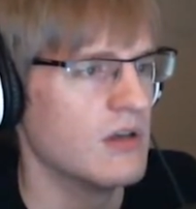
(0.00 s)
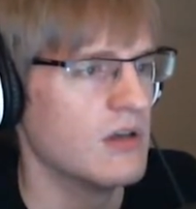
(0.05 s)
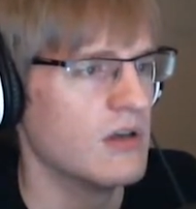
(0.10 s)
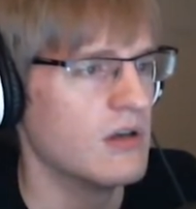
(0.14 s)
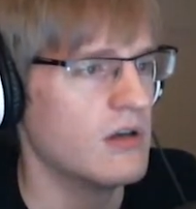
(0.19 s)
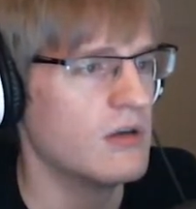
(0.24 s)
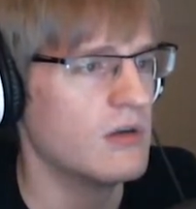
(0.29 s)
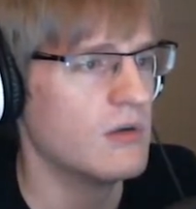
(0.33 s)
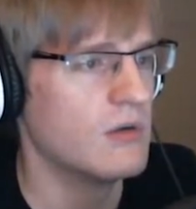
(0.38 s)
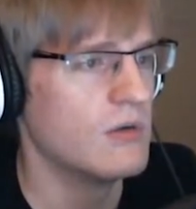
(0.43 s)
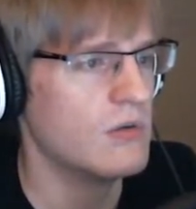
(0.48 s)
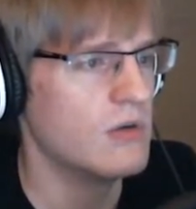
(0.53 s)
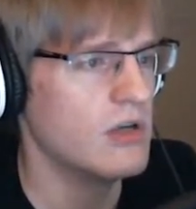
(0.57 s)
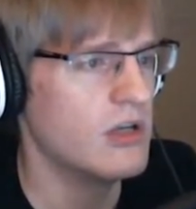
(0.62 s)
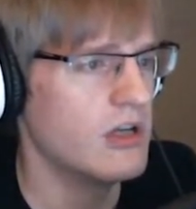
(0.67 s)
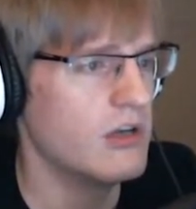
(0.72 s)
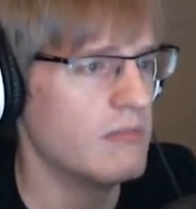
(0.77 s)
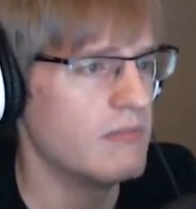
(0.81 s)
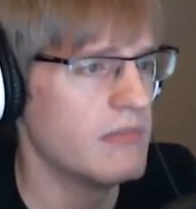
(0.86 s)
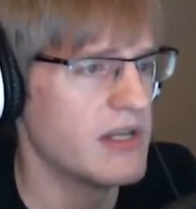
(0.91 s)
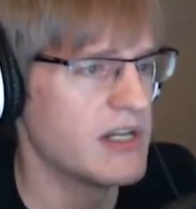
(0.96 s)
Oh,
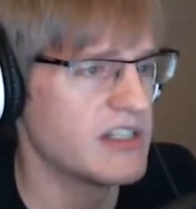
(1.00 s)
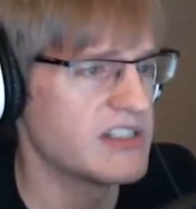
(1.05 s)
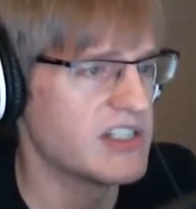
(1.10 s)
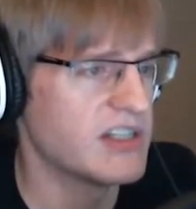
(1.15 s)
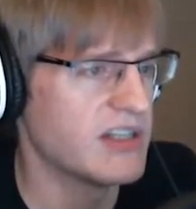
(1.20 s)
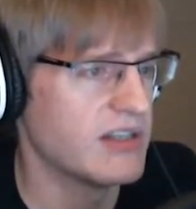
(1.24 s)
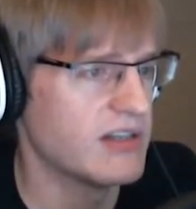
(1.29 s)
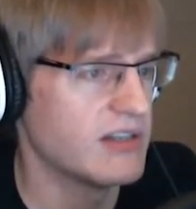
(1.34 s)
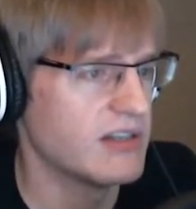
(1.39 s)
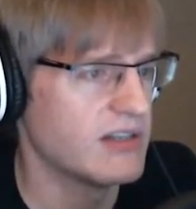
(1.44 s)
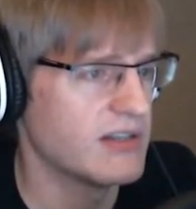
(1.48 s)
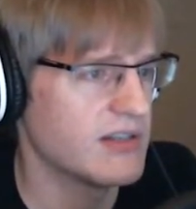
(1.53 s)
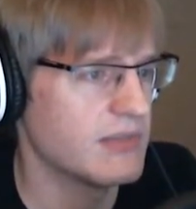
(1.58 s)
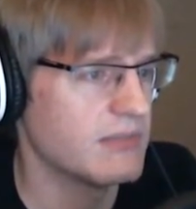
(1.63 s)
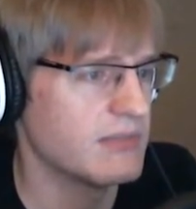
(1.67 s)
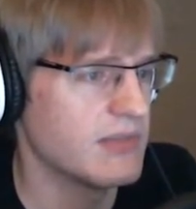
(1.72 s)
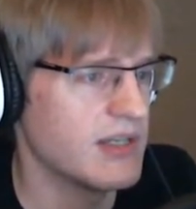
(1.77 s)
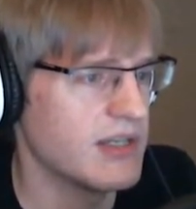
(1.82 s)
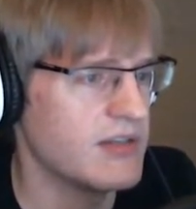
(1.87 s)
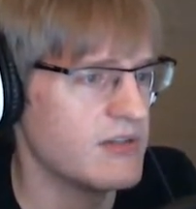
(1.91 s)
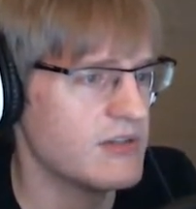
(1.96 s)
Mettaton,
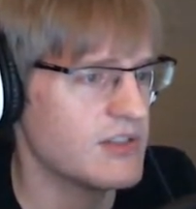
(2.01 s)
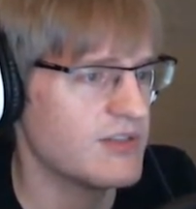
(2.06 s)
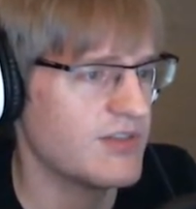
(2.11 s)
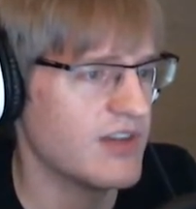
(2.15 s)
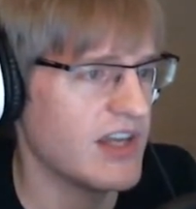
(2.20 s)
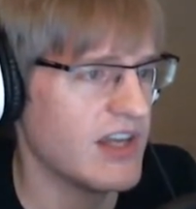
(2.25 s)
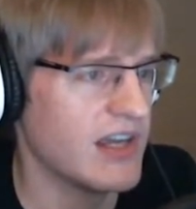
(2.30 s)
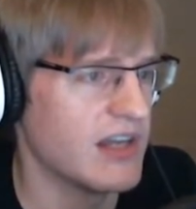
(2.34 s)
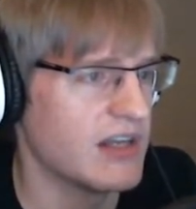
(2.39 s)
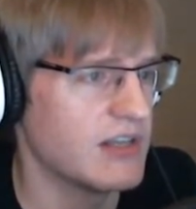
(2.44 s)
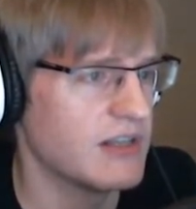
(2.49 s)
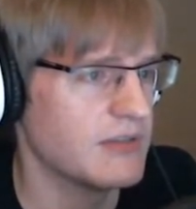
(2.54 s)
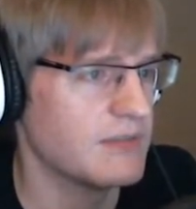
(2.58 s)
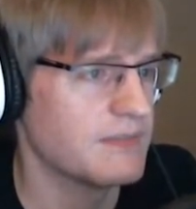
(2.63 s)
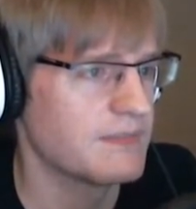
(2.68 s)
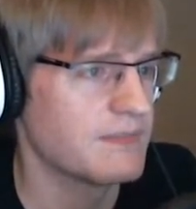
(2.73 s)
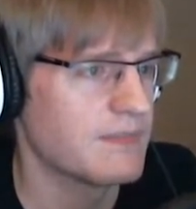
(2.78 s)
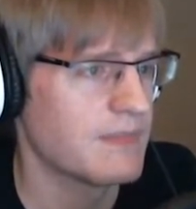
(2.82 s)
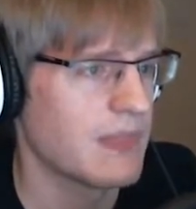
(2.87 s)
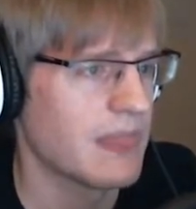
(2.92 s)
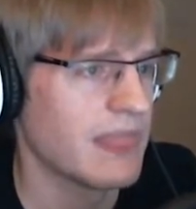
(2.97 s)
I'm a huge fan.
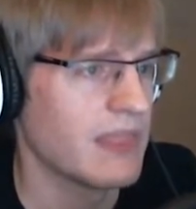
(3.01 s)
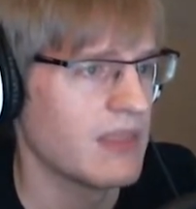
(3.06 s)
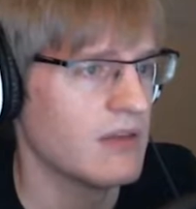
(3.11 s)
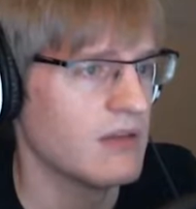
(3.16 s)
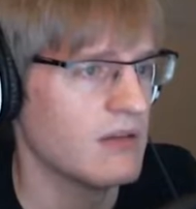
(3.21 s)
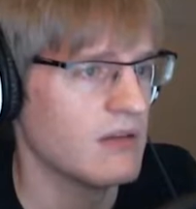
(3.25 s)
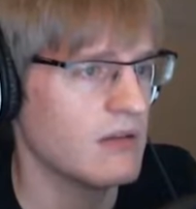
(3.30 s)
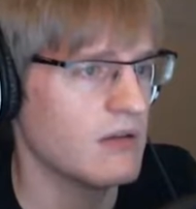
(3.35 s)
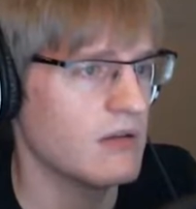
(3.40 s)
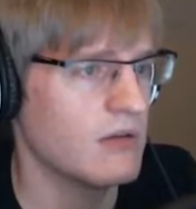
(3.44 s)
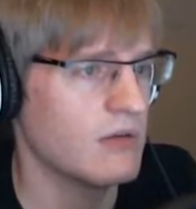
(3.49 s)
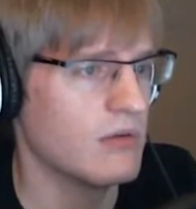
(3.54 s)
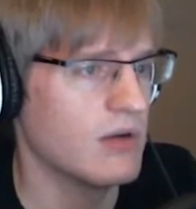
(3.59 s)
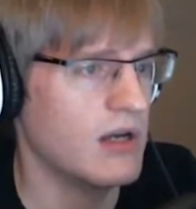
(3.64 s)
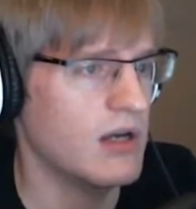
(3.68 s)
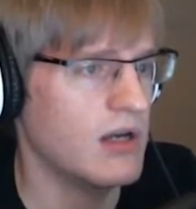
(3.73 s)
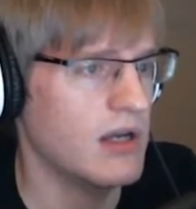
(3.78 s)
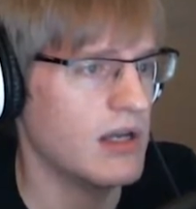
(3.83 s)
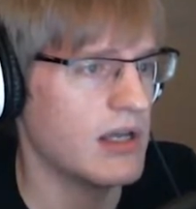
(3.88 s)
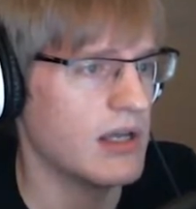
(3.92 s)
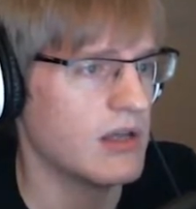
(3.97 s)
Oh,
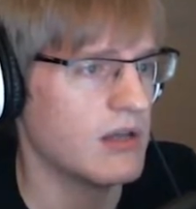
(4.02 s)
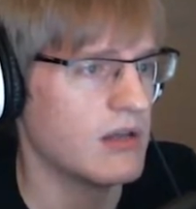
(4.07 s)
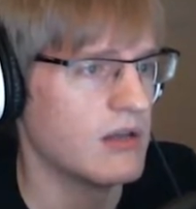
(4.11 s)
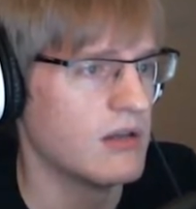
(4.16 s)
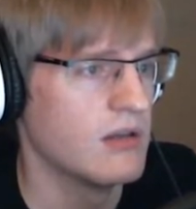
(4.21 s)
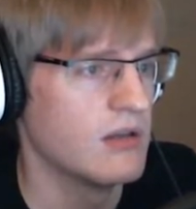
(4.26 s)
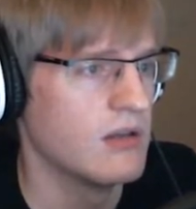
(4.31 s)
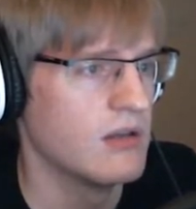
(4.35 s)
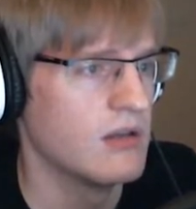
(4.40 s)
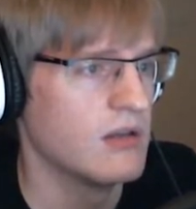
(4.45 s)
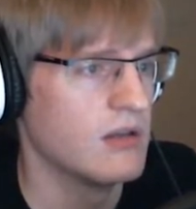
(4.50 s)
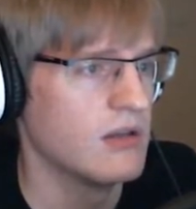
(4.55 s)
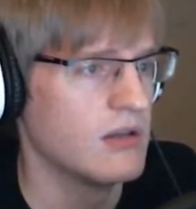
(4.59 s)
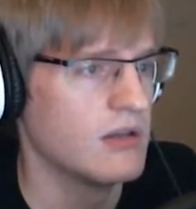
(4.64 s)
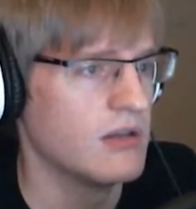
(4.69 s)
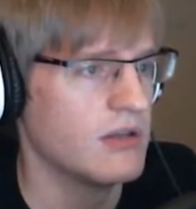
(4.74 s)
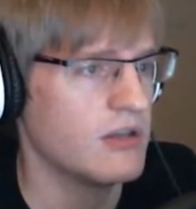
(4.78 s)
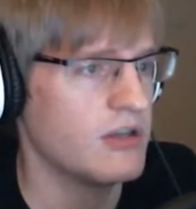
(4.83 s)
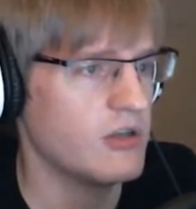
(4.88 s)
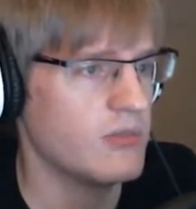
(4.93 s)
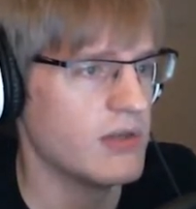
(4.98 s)
hi.
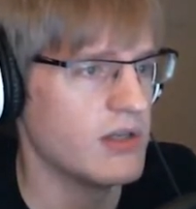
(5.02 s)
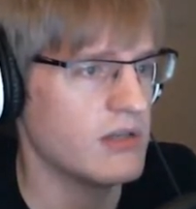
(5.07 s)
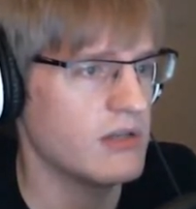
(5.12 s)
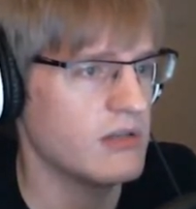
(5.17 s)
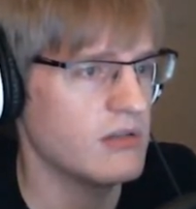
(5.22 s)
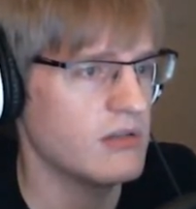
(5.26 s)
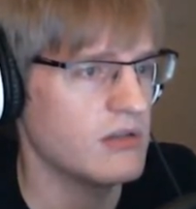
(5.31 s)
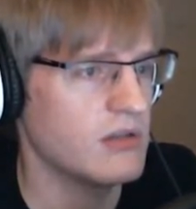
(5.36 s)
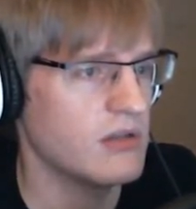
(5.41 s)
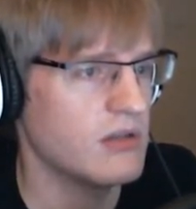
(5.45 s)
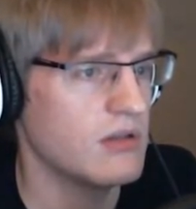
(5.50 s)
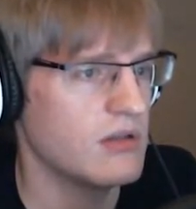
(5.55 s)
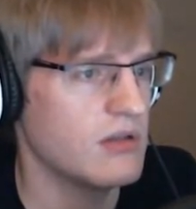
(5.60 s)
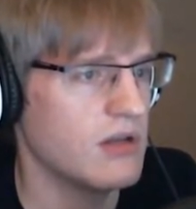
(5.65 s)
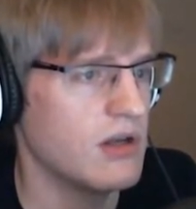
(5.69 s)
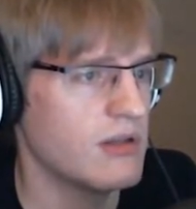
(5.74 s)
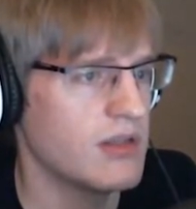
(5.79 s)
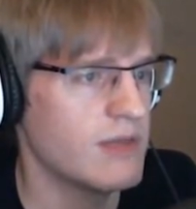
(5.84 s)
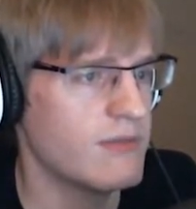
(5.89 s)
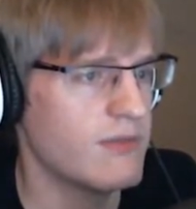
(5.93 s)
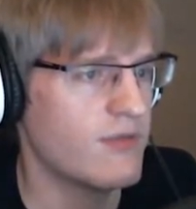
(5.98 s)
Human,
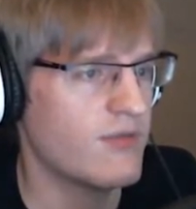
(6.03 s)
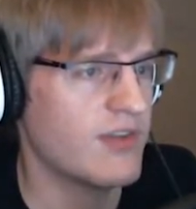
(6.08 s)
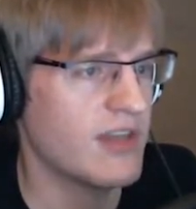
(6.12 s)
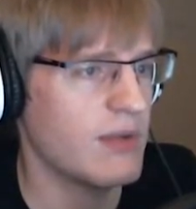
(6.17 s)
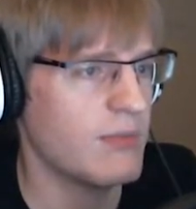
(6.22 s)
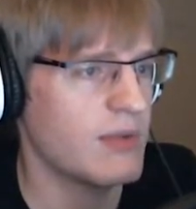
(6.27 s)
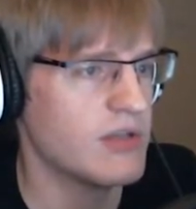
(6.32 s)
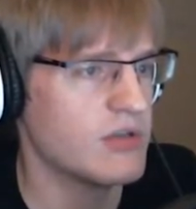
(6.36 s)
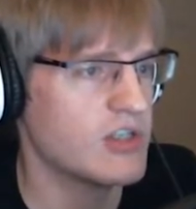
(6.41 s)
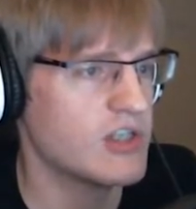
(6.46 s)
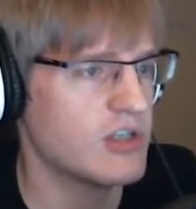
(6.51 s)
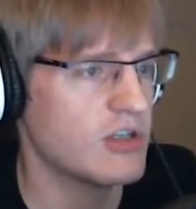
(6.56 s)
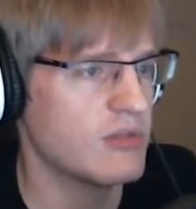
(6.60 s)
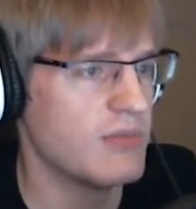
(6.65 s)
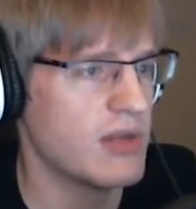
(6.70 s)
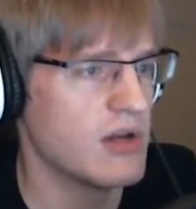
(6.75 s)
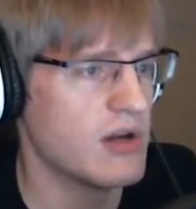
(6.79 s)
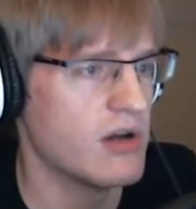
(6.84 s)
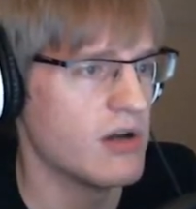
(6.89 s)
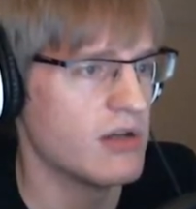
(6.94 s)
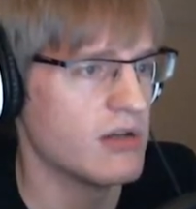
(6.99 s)
I'll never forget when you cheered me
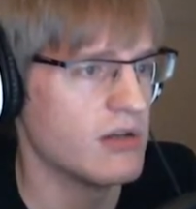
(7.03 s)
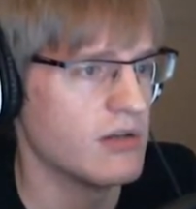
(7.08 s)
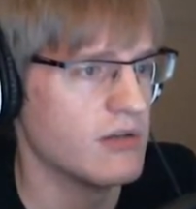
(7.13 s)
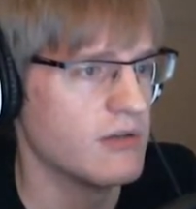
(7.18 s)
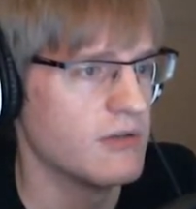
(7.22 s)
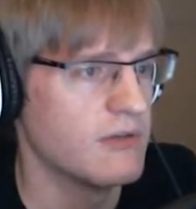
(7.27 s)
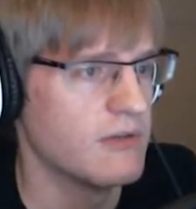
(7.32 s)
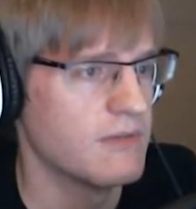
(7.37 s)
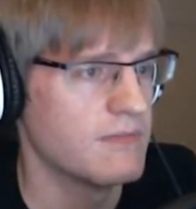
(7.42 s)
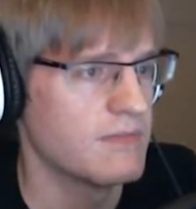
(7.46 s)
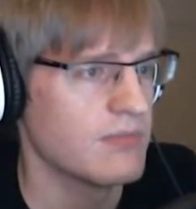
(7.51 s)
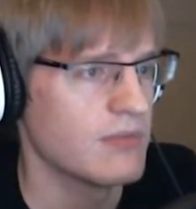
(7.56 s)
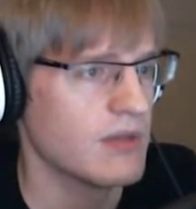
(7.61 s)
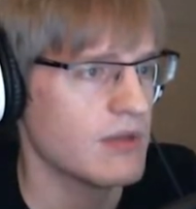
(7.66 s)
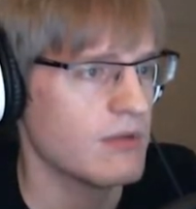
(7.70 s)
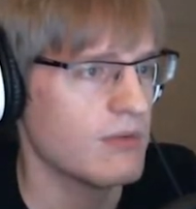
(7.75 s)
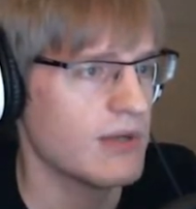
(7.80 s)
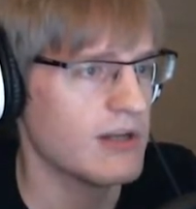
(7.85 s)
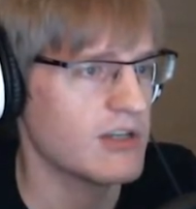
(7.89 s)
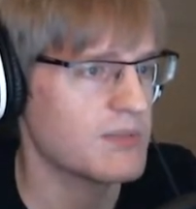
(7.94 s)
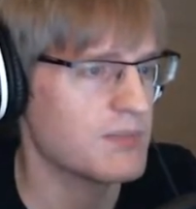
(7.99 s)
on.
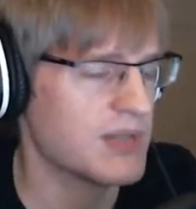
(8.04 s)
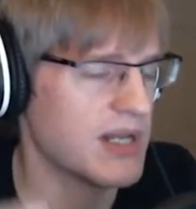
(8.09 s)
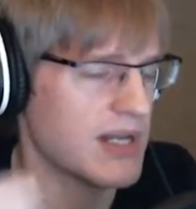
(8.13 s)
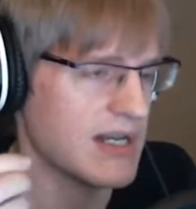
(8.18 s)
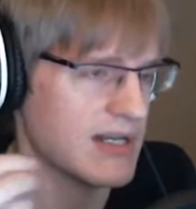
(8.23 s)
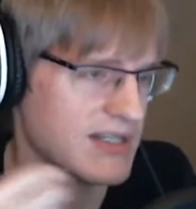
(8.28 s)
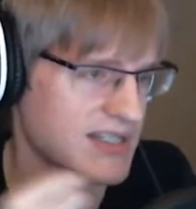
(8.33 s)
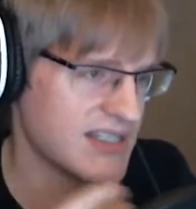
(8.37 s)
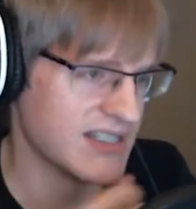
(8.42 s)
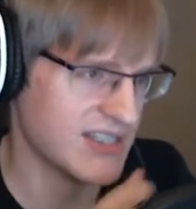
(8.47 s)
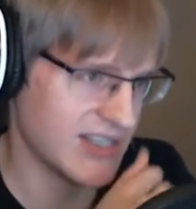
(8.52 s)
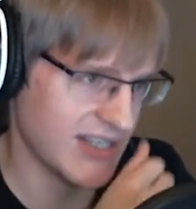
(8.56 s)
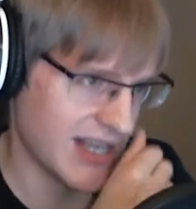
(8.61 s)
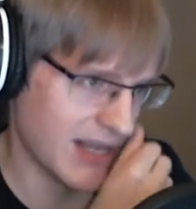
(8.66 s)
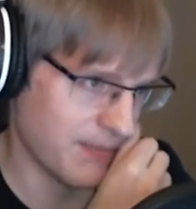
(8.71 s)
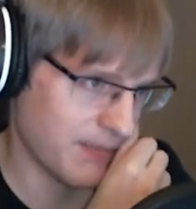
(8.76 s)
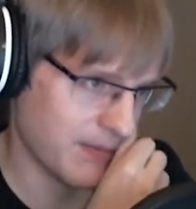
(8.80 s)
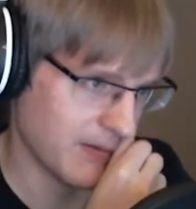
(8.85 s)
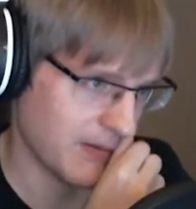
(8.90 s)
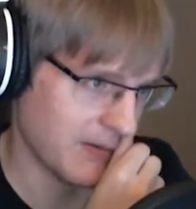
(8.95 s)
When I was pretending to sleep.